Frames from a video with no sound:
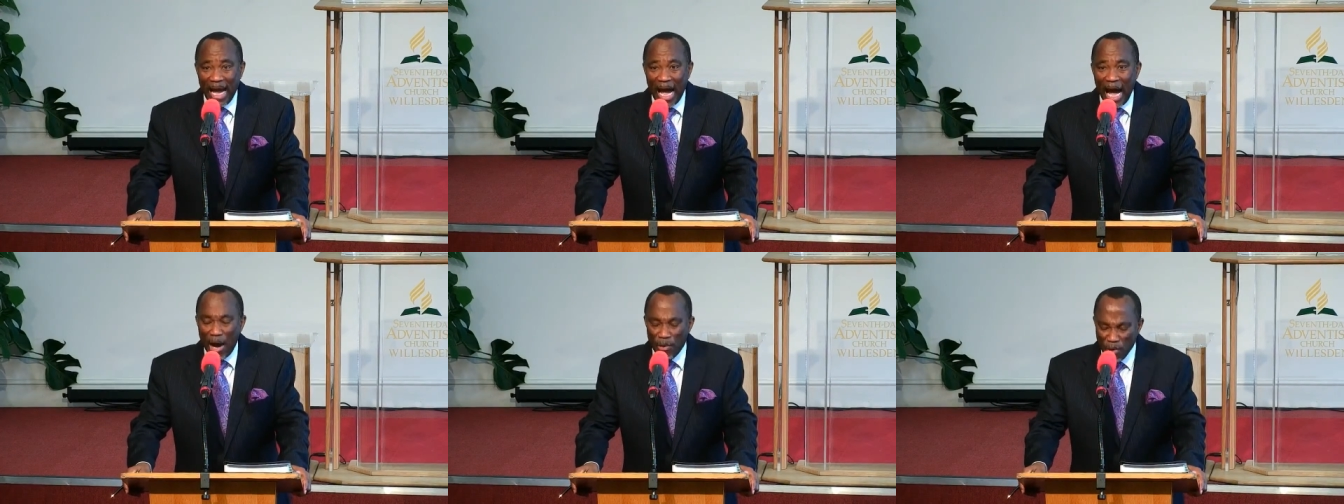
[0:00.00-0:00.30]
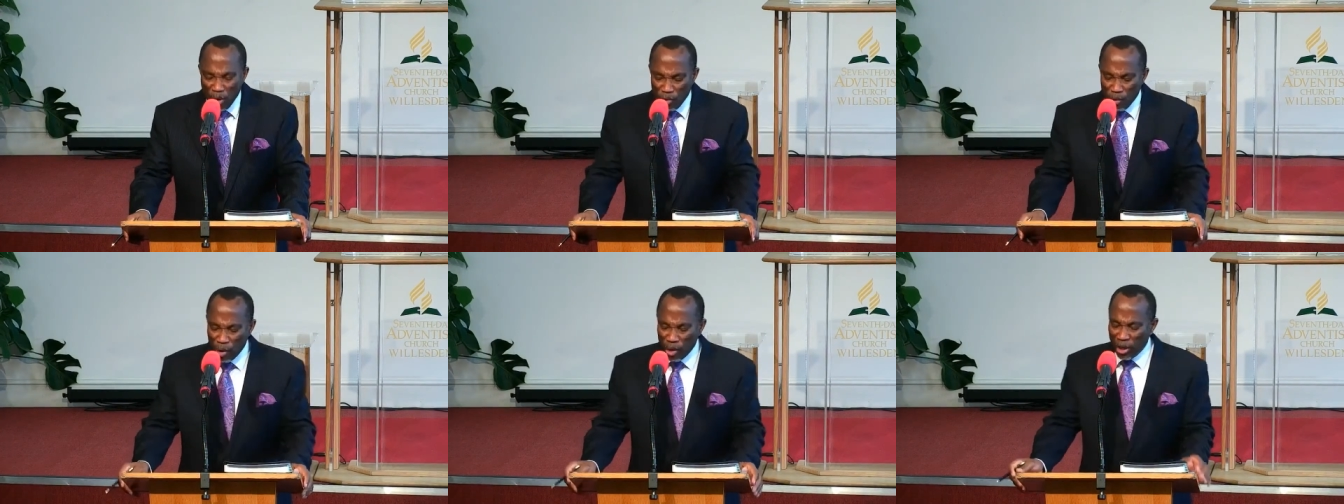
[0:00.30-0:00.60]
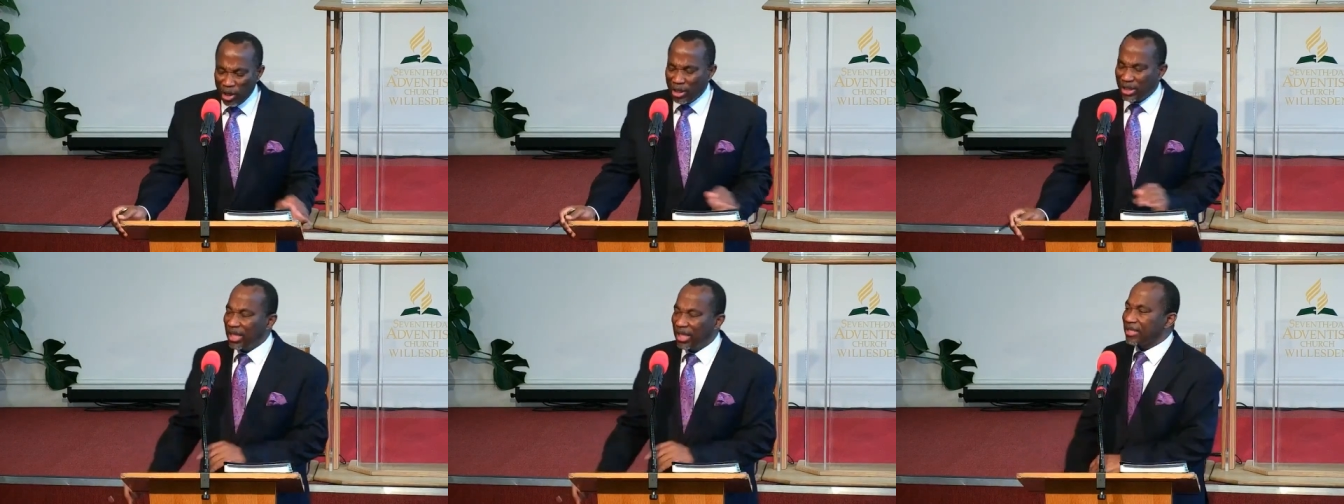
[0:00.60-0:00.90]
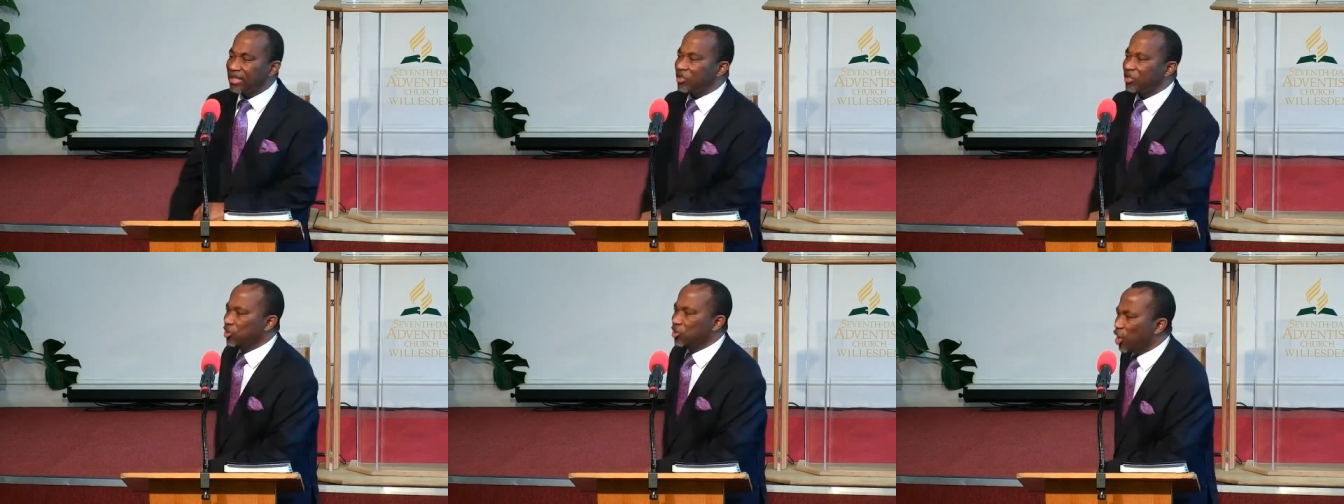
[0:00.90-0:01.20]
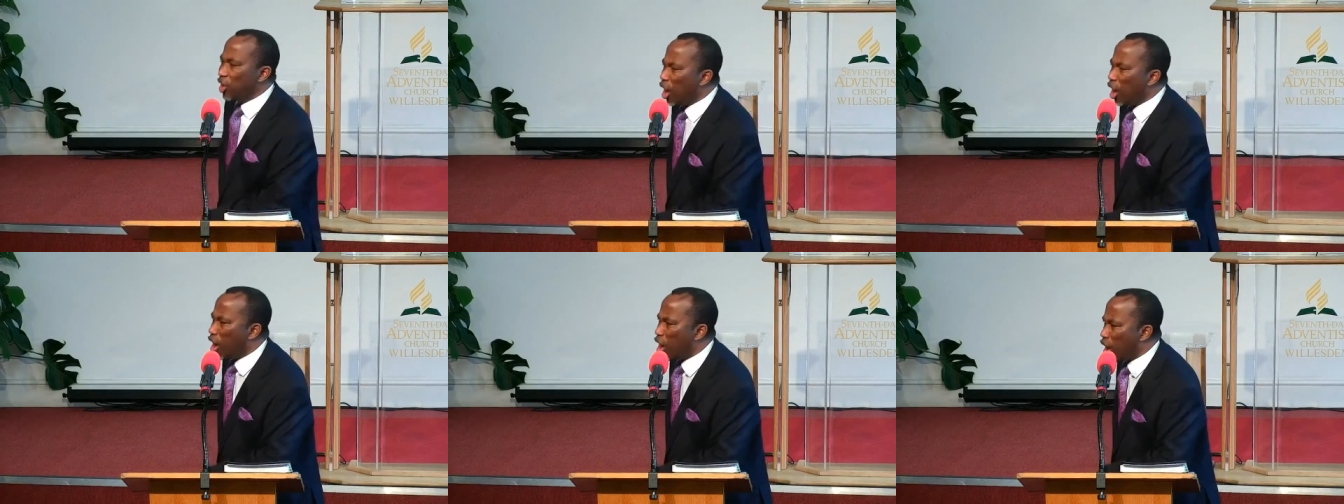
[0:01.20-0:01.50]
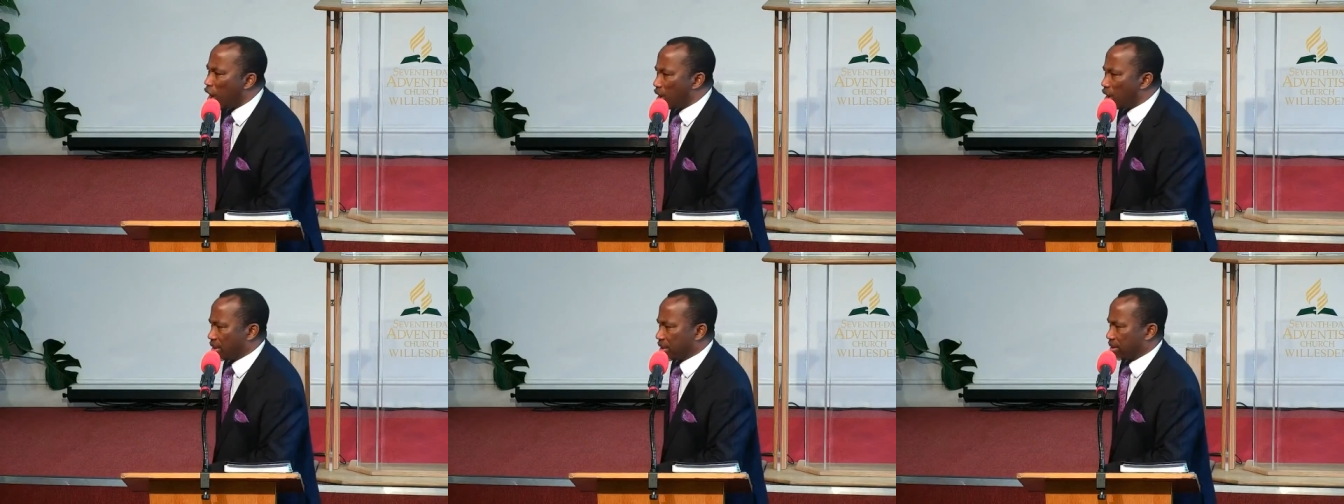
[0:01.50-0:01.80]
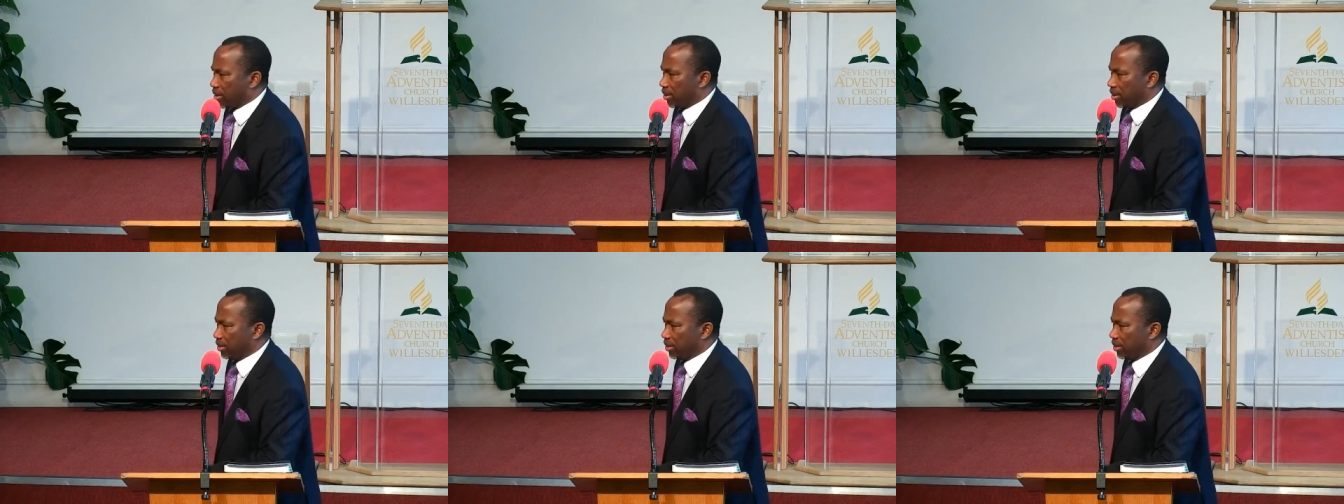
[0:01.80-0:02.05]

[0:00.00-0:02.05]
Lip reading: Our world is dark.